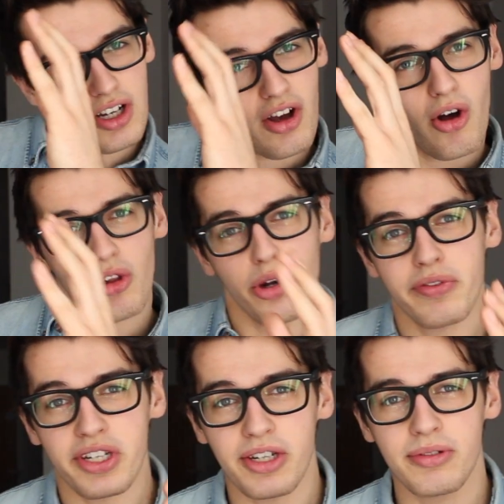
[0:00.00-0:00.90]
all
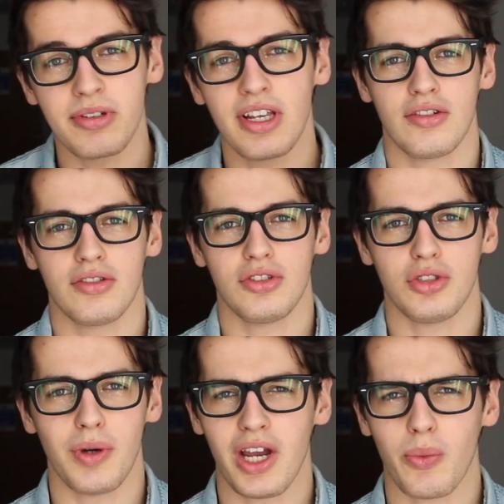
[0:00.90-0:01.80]
over you,
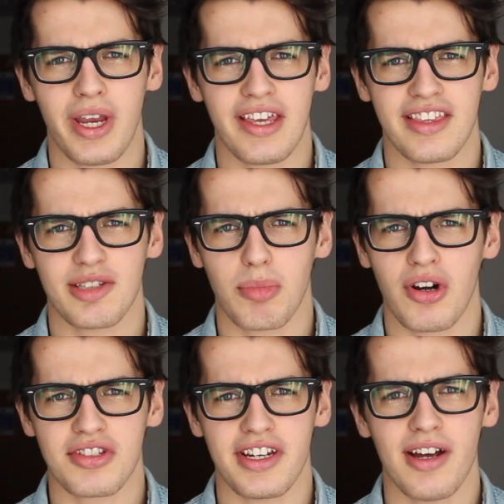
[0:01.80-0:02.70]
do I wake this
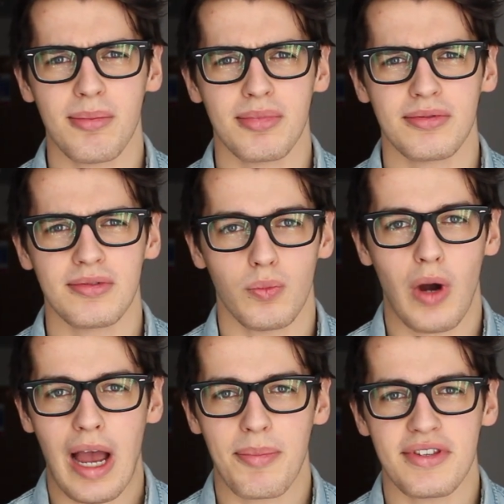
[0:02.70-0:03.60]
person up?
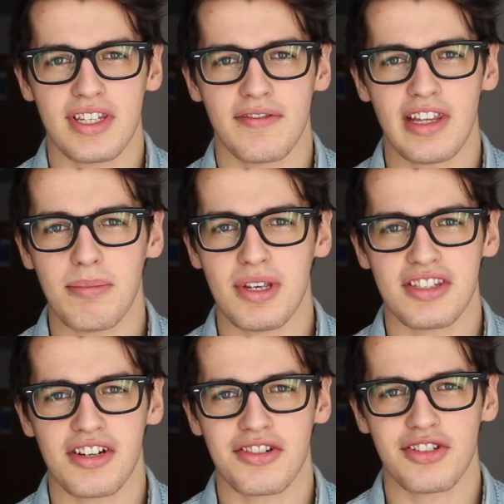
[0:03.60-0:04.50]
What happens if they miss
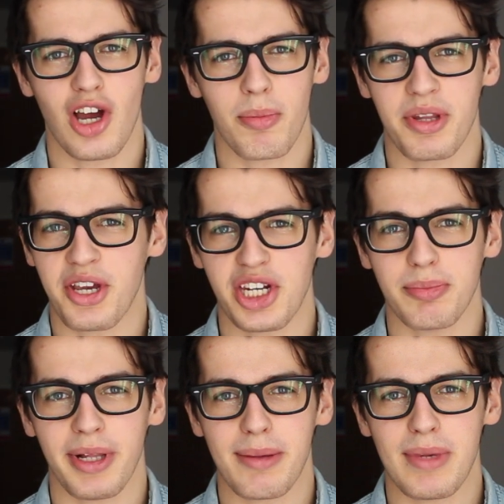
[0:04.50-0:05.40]
their stop? Are they going to
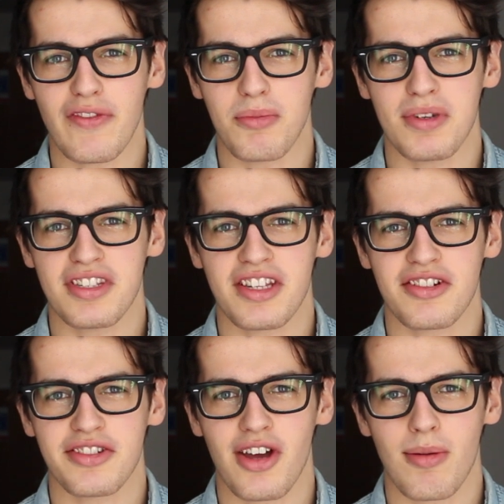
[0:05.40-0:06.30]
blame me for missing their
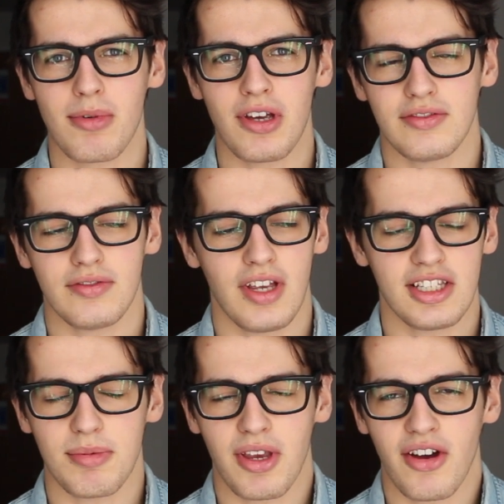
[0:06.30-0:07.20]
stop?
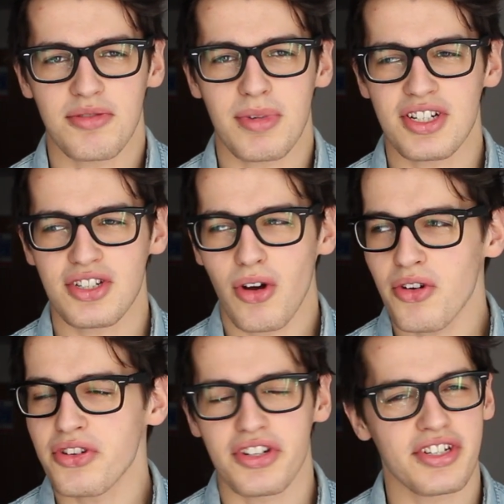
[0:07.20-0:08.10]
Is it because my
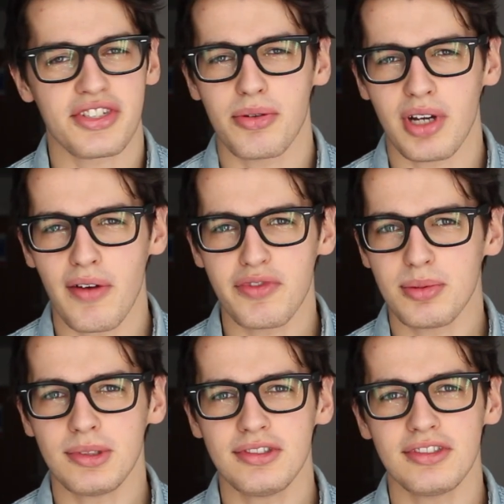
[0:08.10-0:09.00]
shoulders are just so
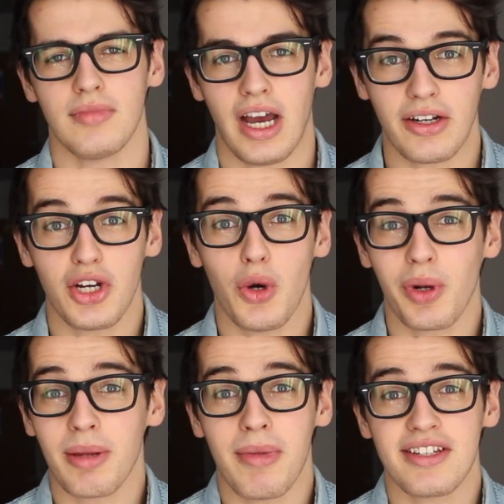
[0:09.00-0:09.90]
comfortable? I don't know
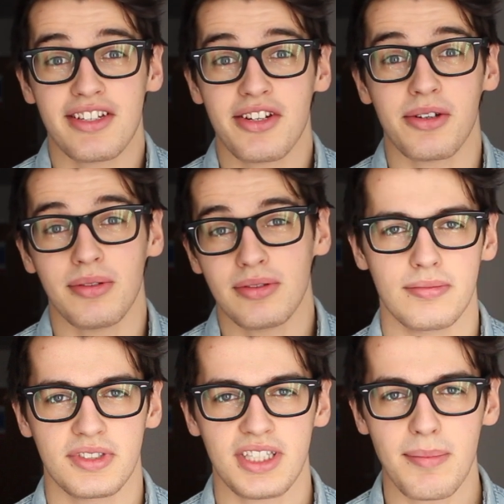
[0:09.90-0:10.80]
what I'm meant to do.
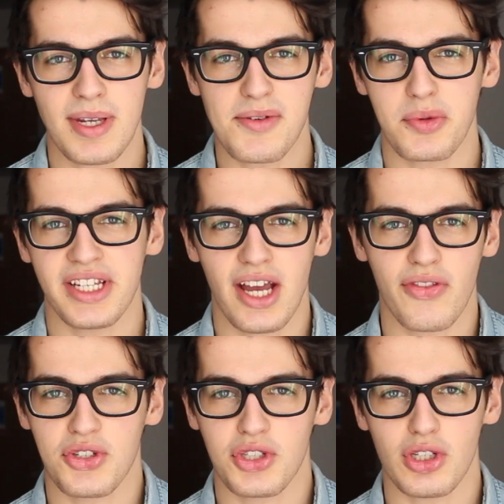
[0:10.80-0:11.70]
Sometimes when you get on
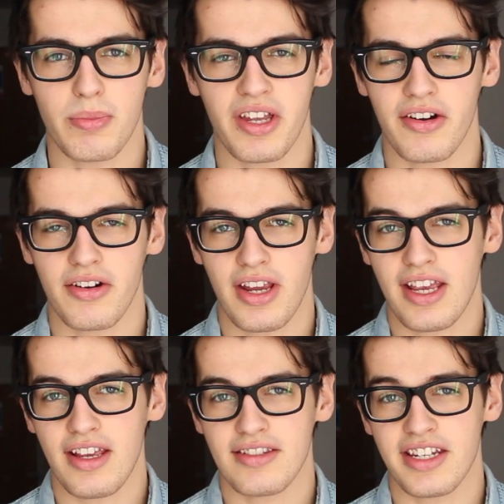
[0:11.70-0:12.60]
the Tube there
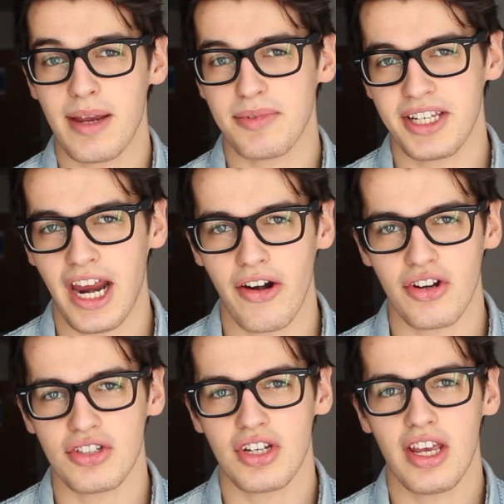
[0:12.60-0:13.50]
is an empty
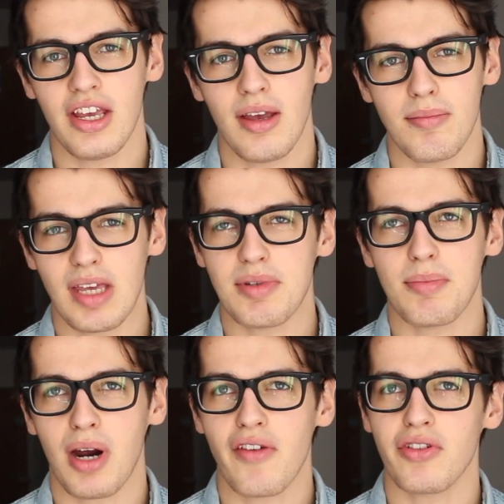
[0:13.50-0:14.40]
carriage. Maybe
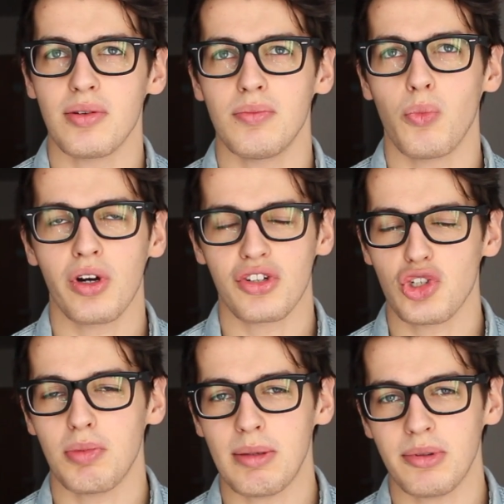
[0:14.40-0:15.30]
apart from one or
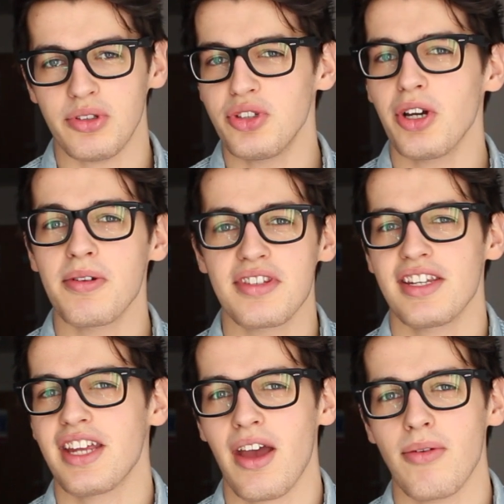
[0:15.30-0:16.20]
two people. When you go and
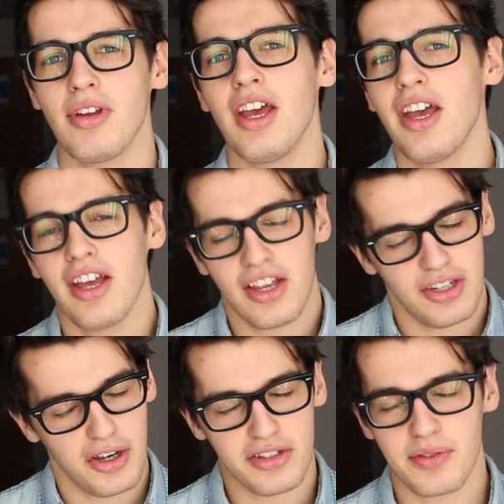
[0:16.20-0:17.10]
sit down,
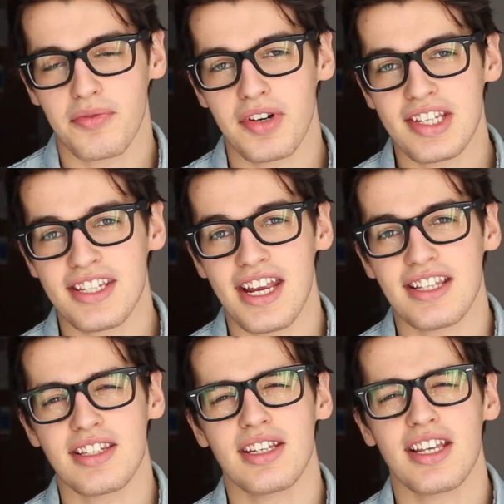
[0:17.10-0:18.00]
you got some free
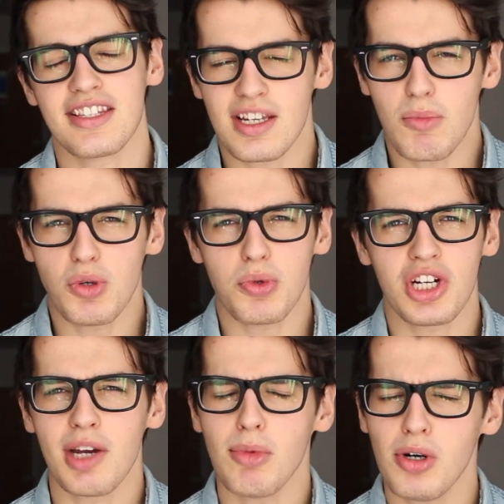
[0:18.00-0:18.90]
seats. Yet someone will
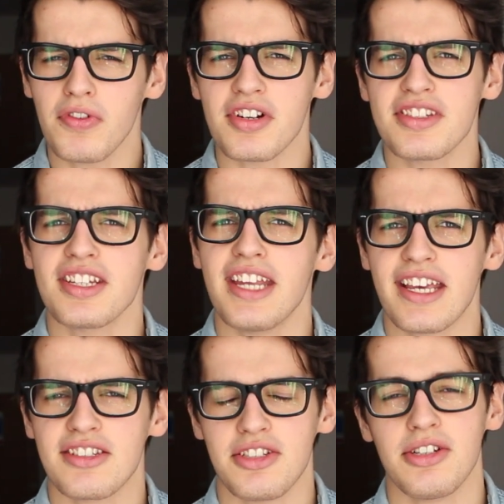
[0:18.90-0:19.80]
come over and sit
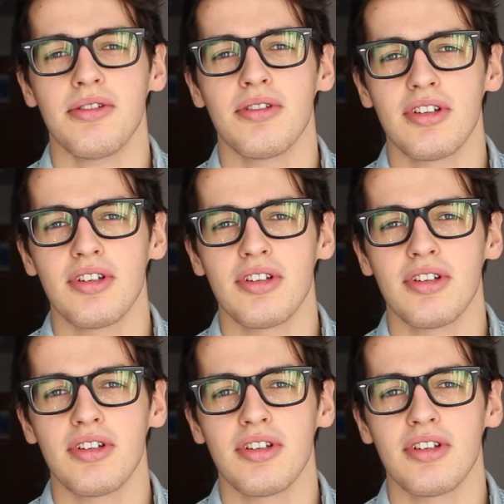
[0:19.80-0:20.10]
next to you.